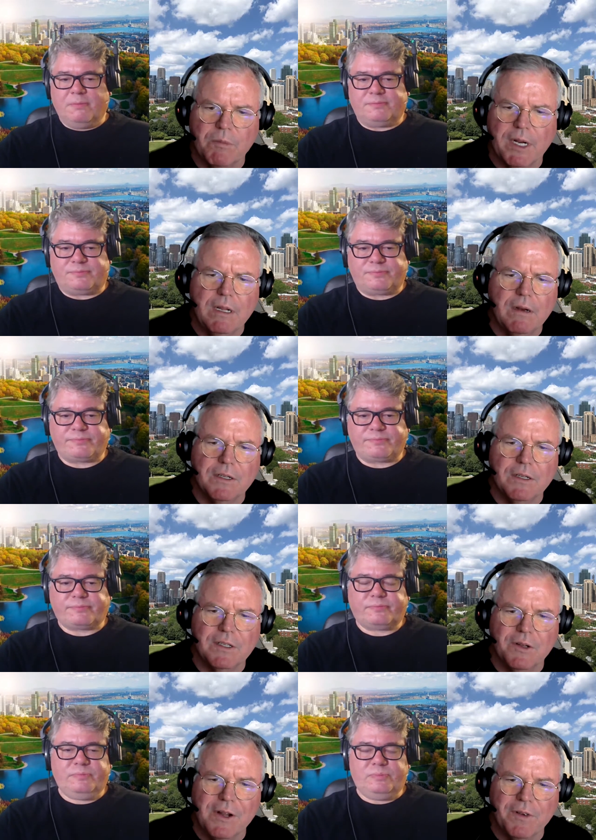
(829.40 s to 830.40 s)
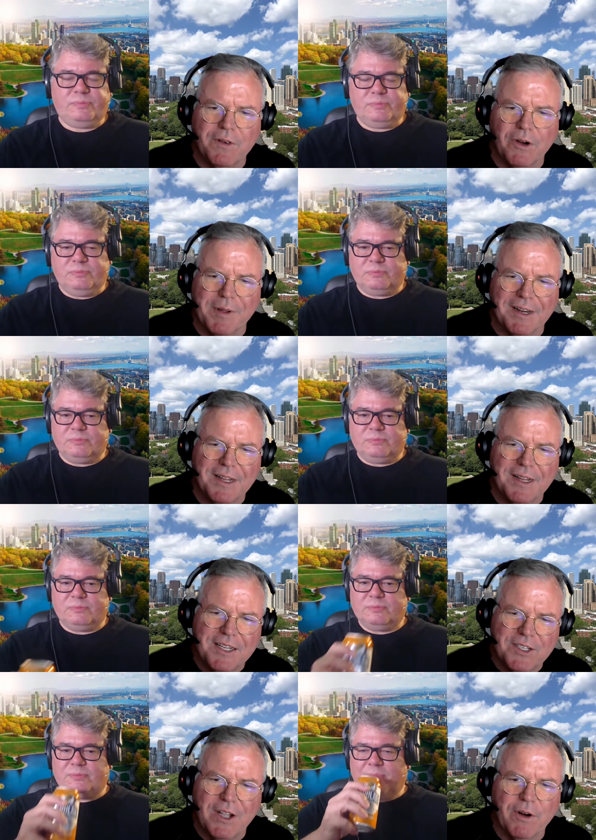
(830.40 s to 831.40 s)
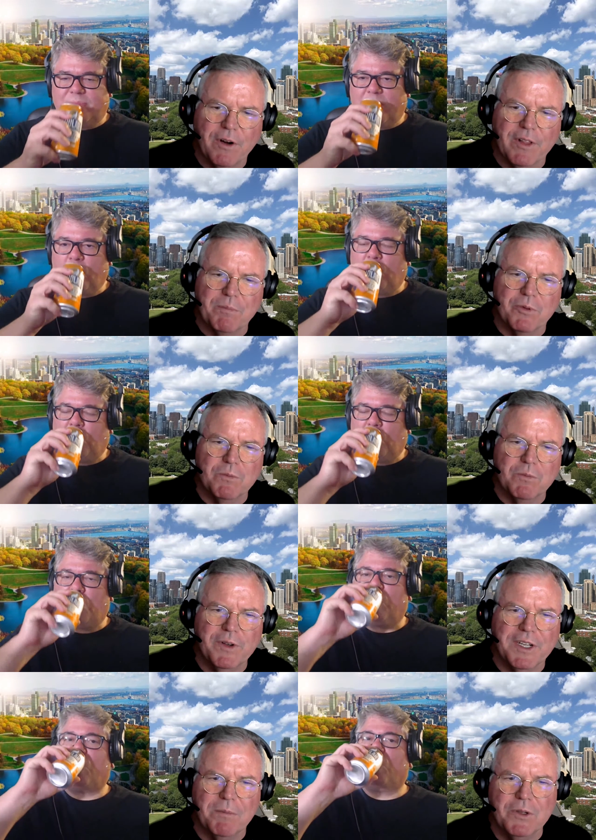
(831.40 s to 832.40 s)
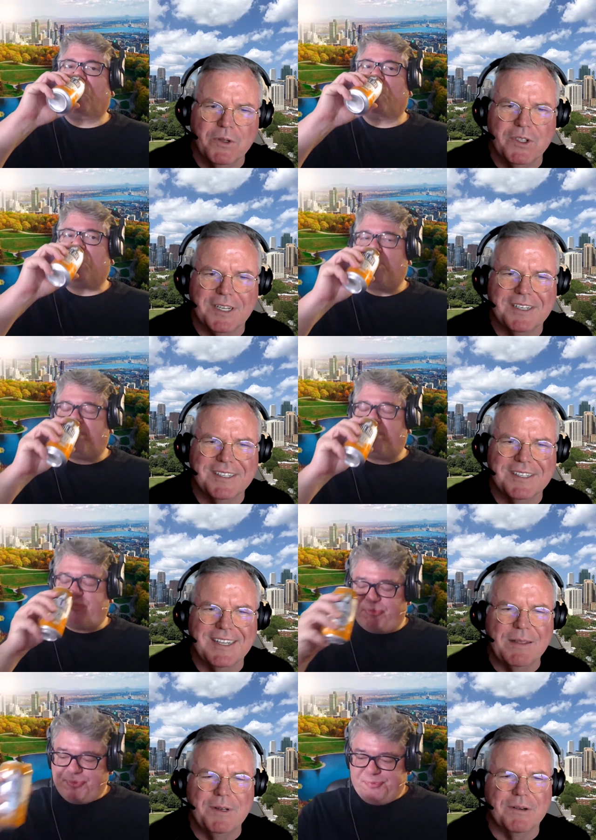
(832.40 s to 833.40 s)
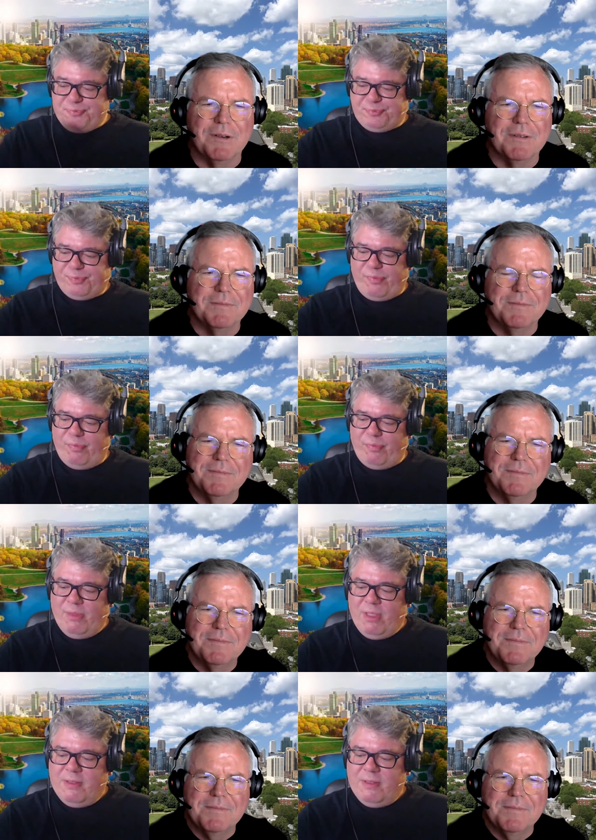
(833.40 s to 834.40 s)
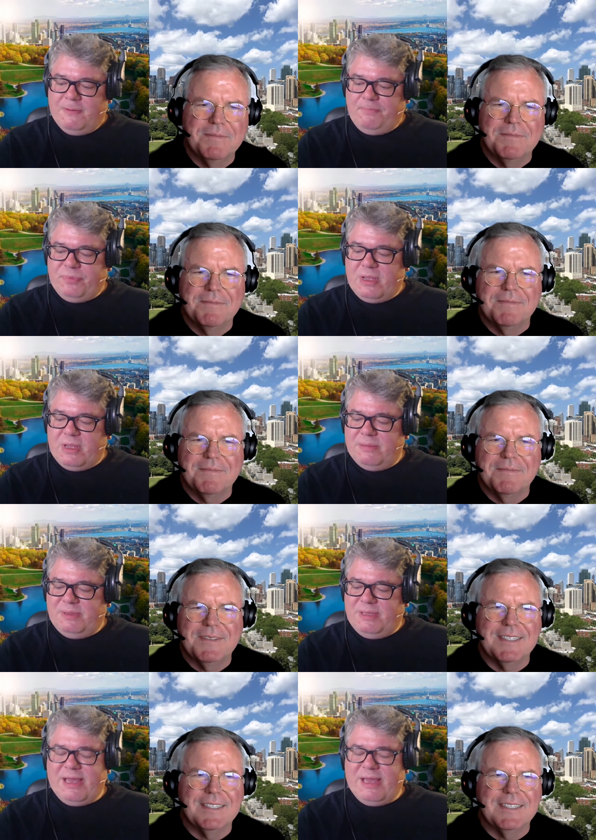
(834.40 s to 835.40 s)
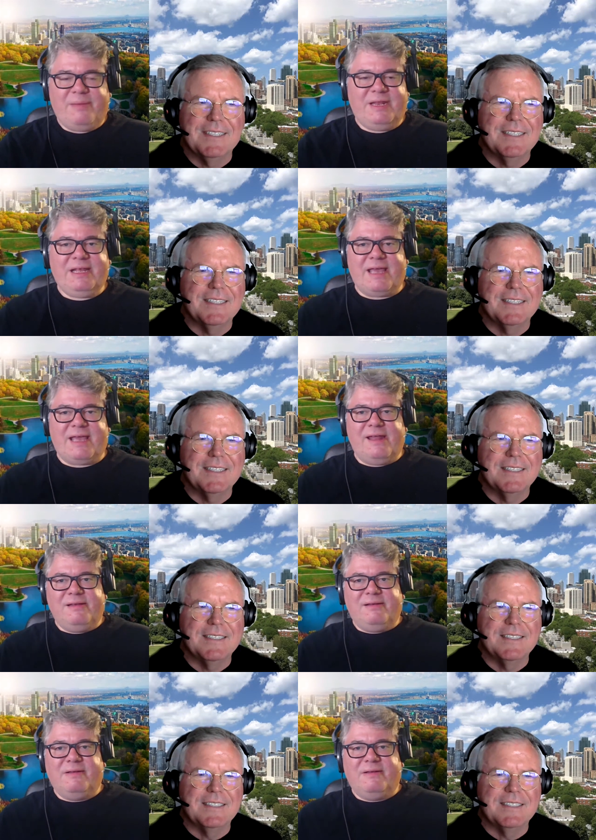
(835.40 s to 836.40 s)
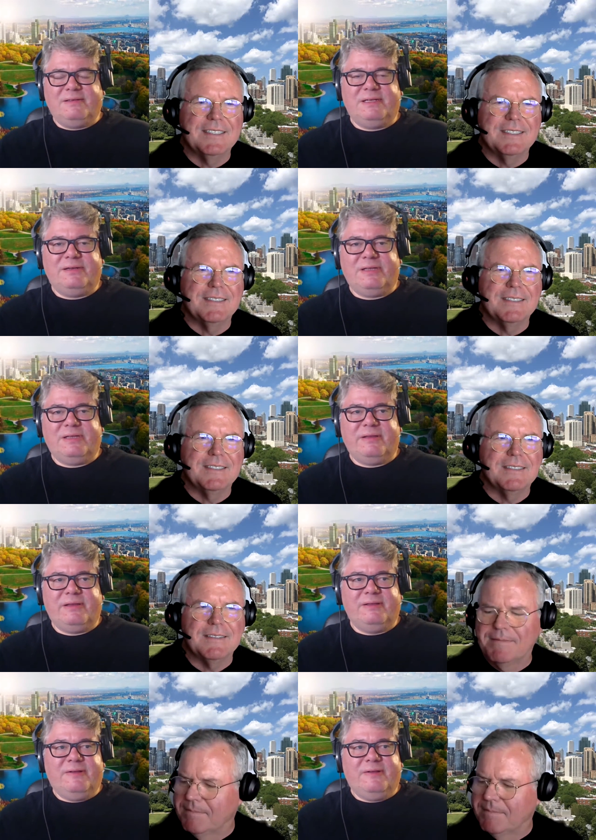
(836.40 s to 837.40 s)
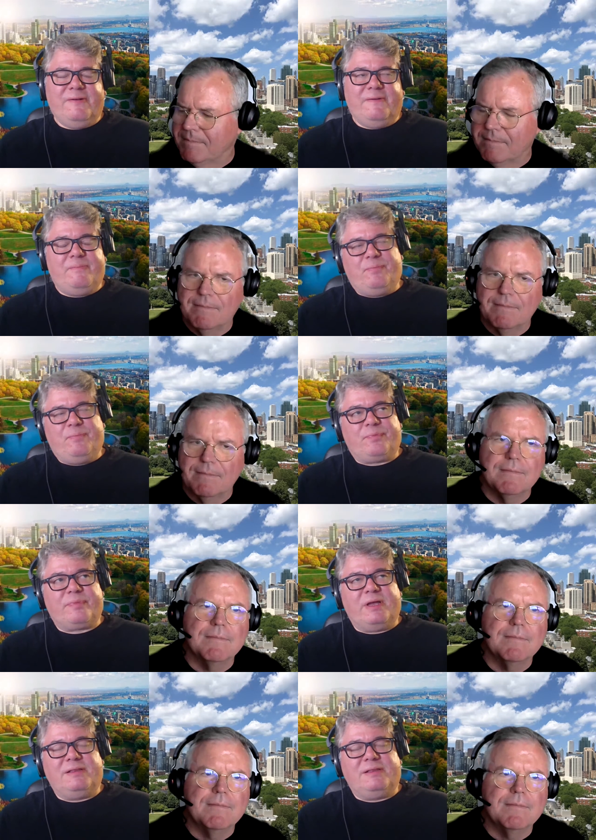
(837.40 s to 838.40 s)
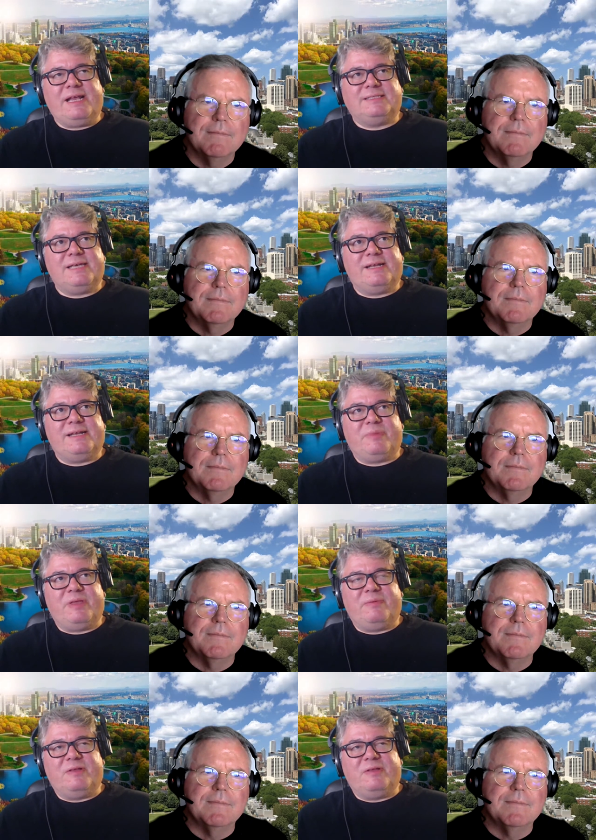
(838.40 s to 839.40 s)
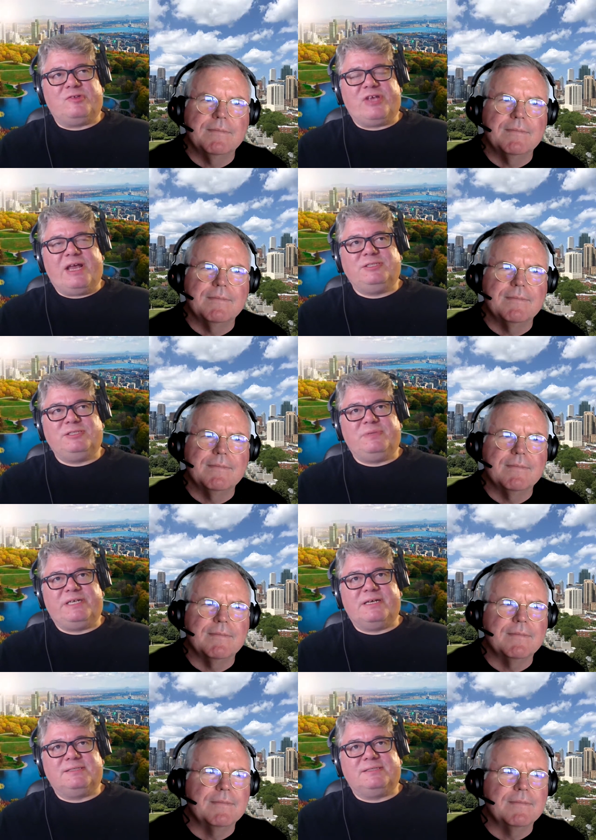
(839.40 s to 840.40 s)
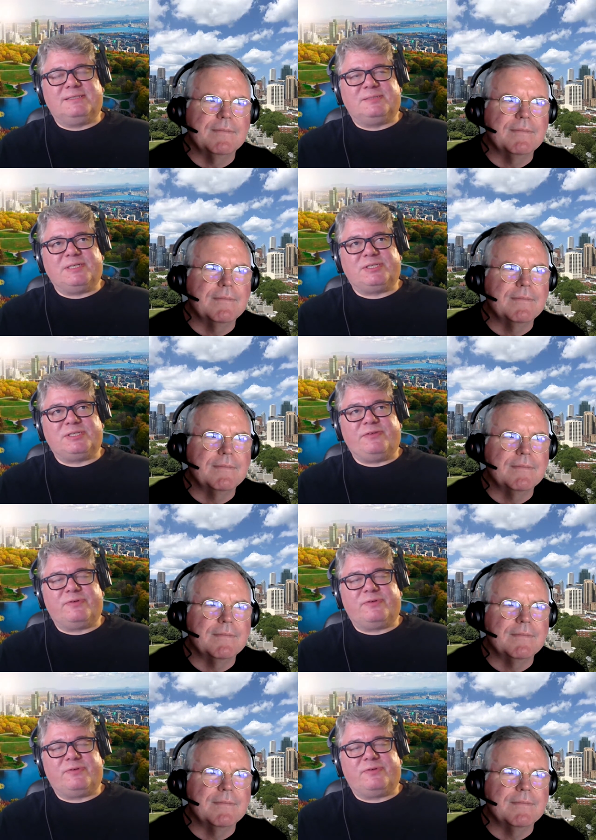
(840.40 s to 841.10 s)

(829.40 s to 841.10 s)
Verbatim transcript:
Speaker 1: but I don't, I don't often hear about software developers moving into music. Does that happen? Or? Um,
Speaker 2: yeah, I mean, it can. You know, it, I, like I said, it, it, it's a challenge because, especially for